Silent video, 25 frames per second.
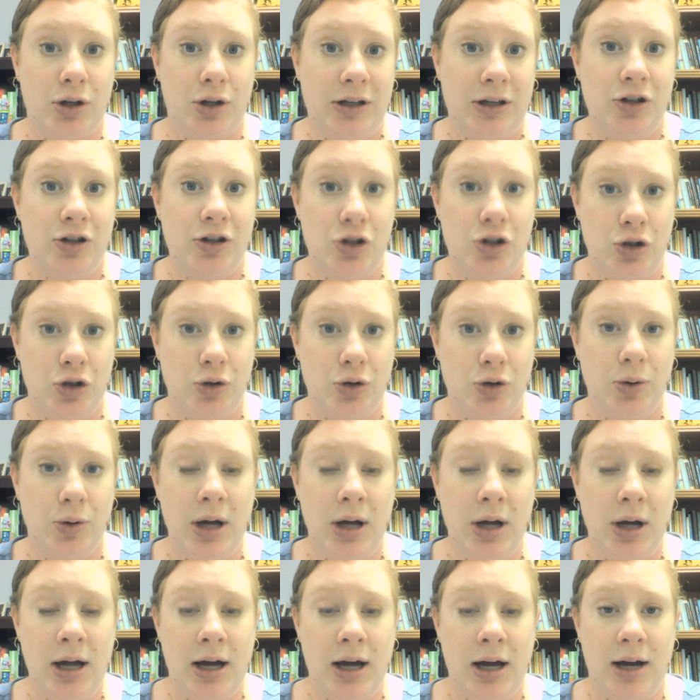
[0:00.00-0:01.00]

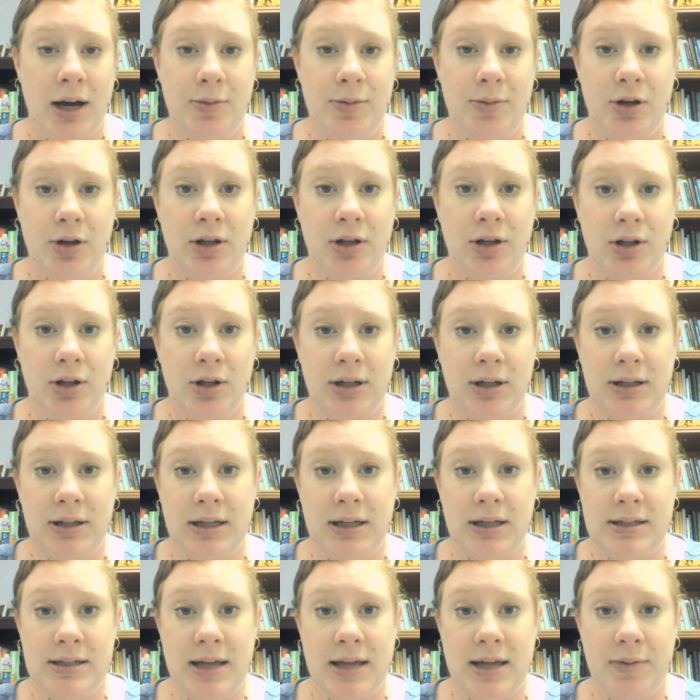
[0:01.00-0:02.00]
into. You can look at
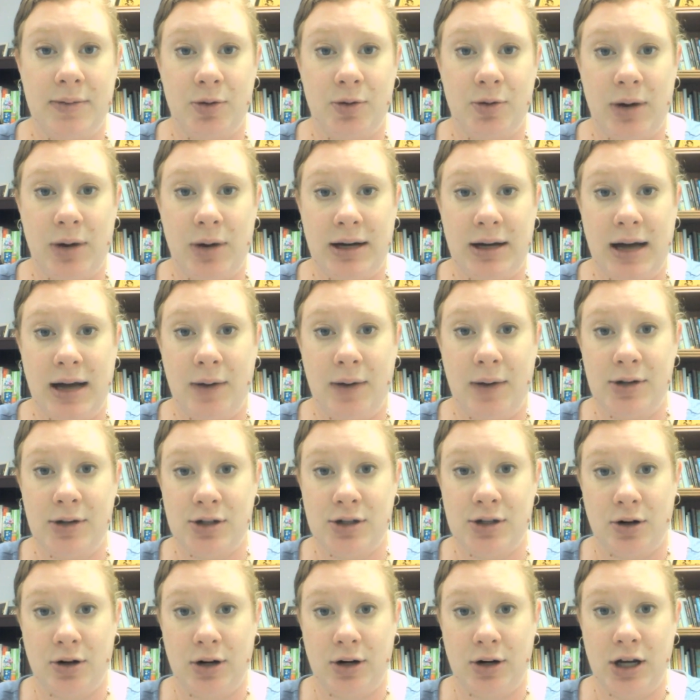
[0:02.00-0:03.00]
the assignment right now;
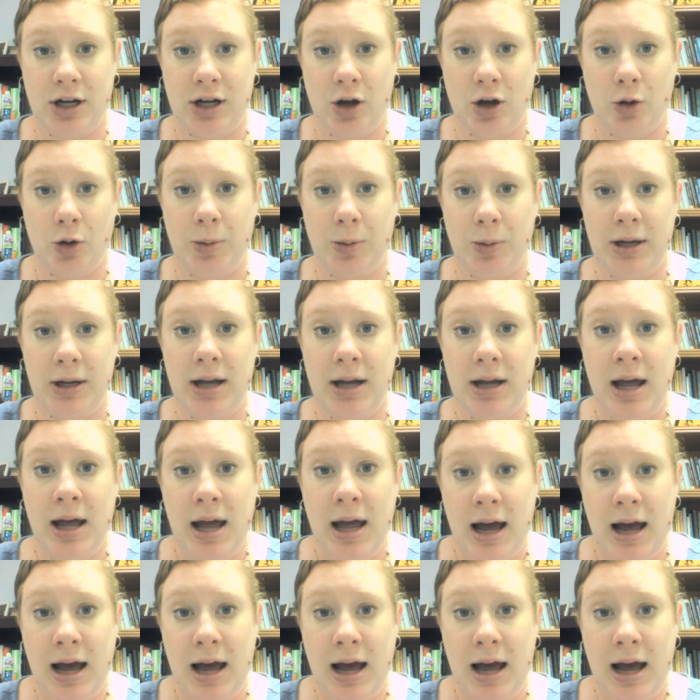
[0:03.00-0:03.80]
it's already open,